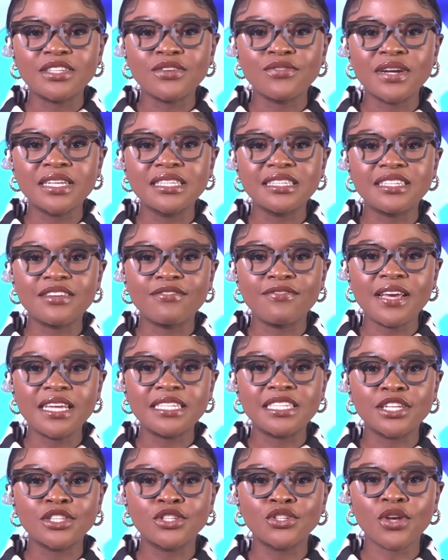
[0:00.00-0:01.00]
Veterans
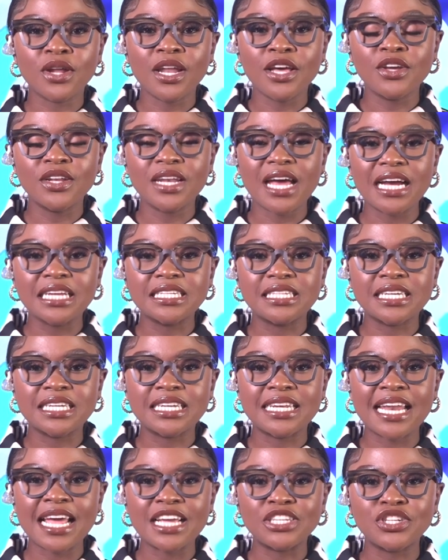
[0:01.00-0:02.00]
defeated Zola
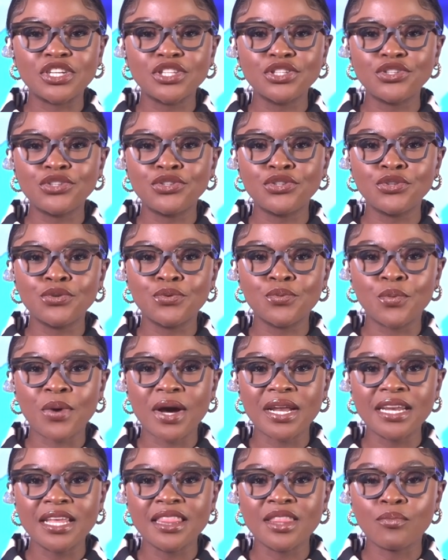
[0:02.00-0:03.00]
United Legends
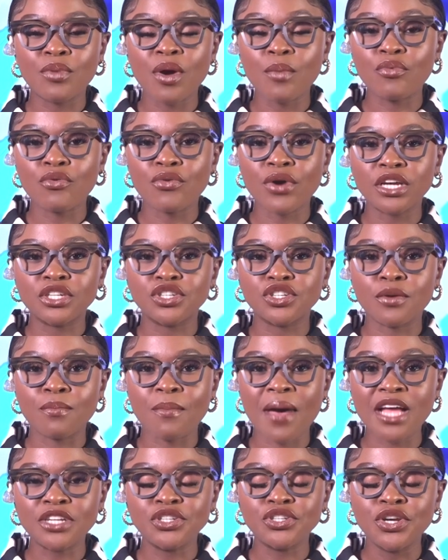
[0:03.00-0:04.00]
2-1 in the
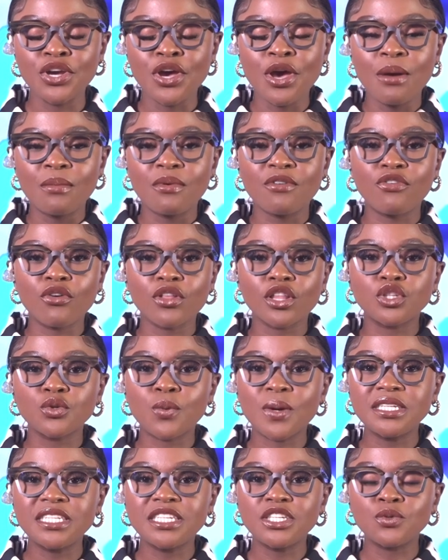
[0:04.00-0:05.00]
preparation match before the
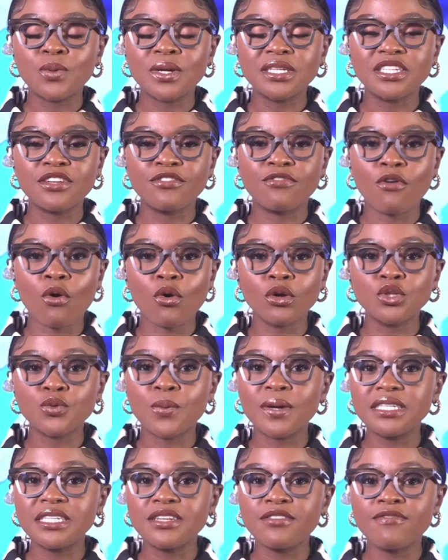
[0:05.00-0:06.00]

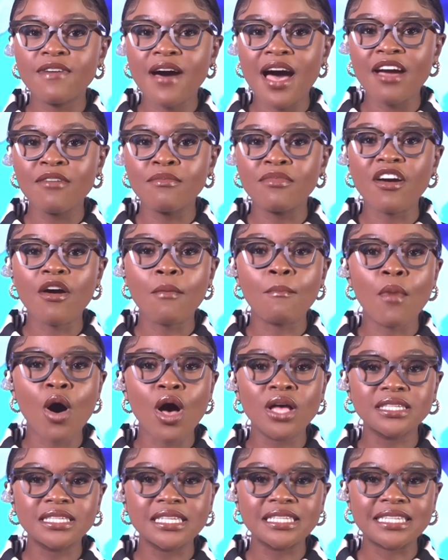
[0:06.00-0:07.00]
2024-25
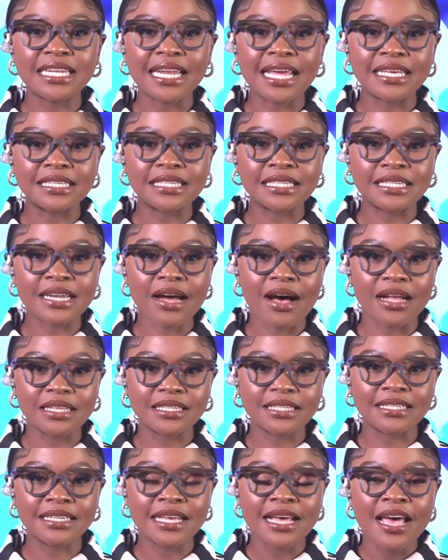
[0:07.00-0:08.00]
Masters League
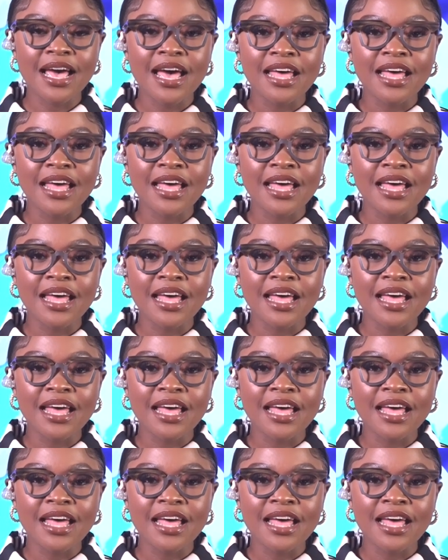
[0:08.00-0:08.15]
starts.